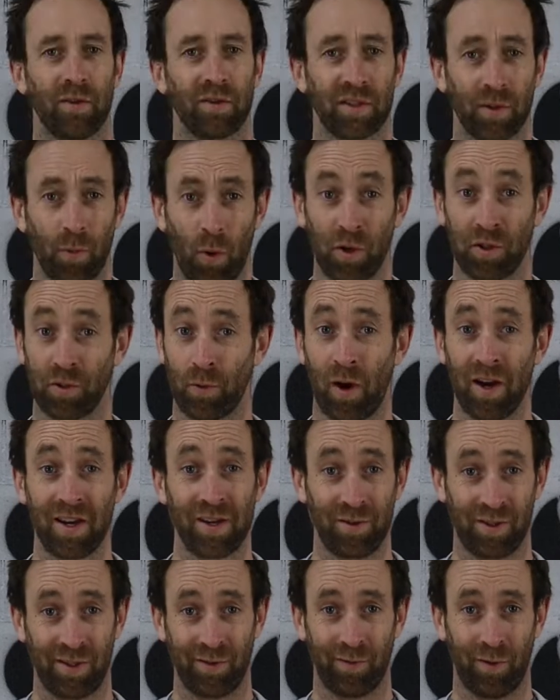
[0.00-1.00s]
So what do
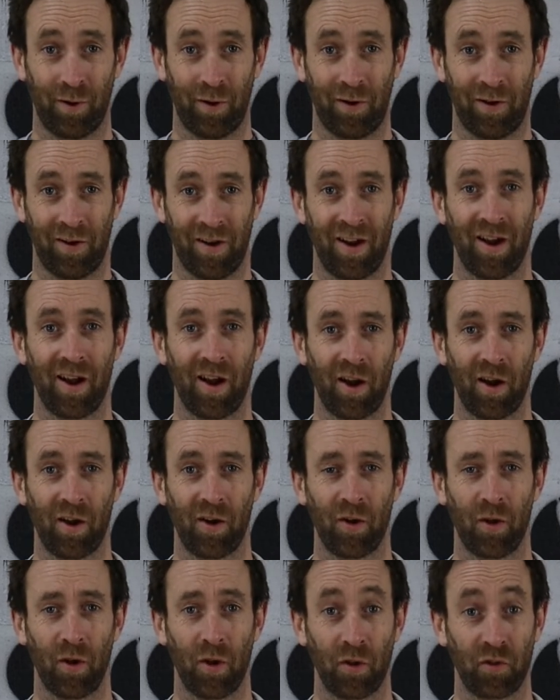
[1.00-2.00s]
I use it for?
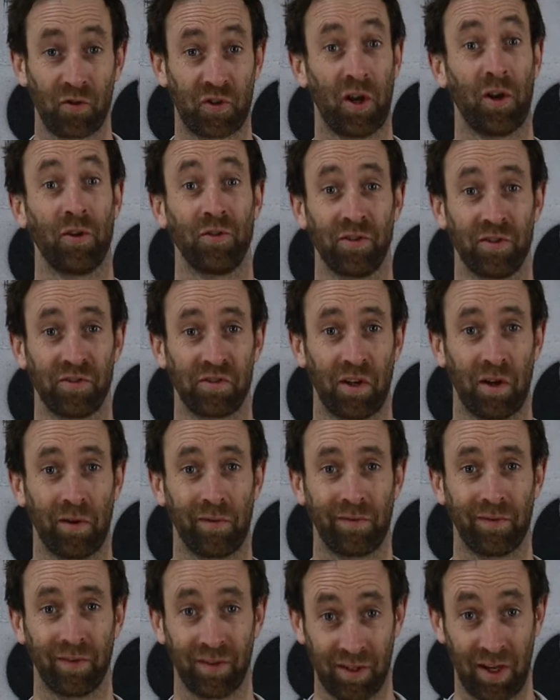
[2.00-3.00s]
Tons of
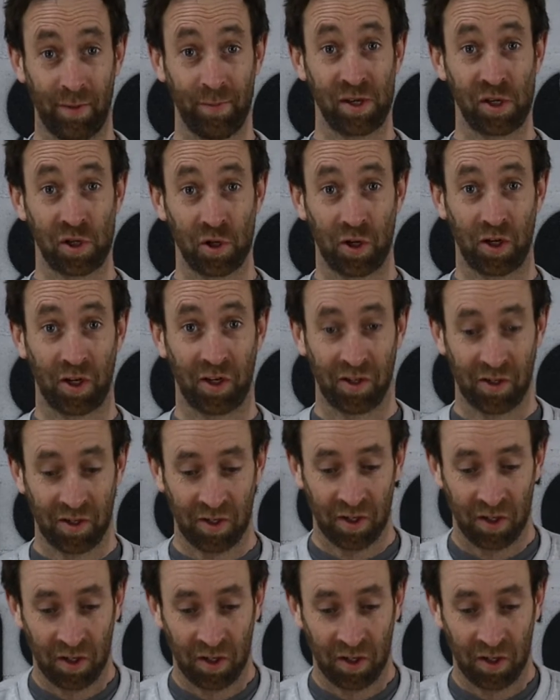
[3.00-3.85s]
stuff. Let me show you.